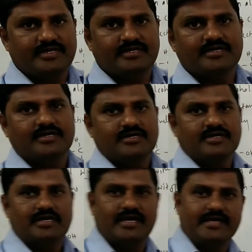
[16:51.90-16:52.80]

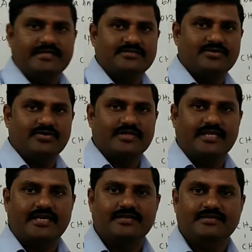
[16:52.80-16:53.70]
been released over
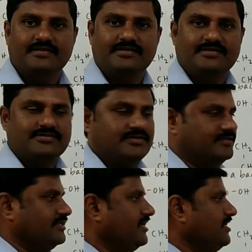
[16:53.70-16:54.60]
there?
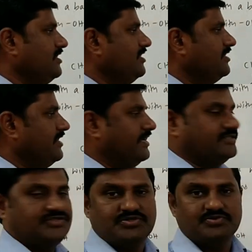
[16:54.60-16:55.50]
So
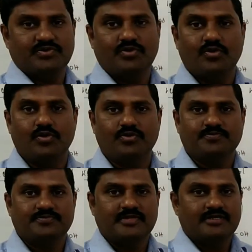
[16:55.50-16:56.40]

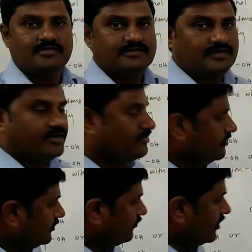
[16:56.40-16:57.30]
3H2O. So
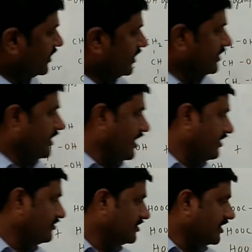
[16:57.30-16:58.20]
what it
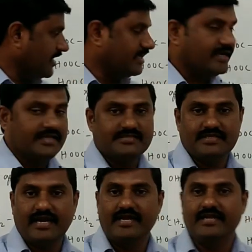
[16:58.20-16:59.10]
gave?
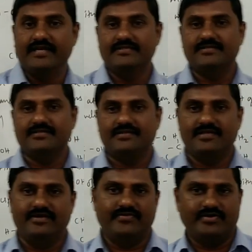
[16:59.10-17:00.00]
Triglyceride is
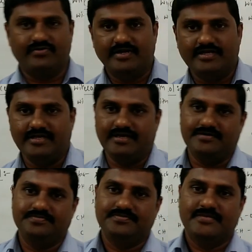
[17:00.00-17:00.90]
given over here,
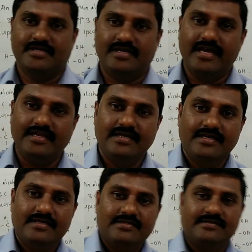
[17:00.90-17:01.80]

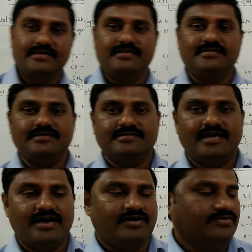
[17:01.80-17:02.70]
right? So this is
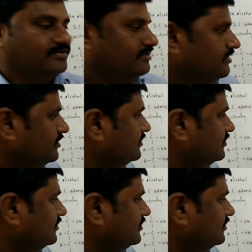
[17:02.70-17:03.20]
how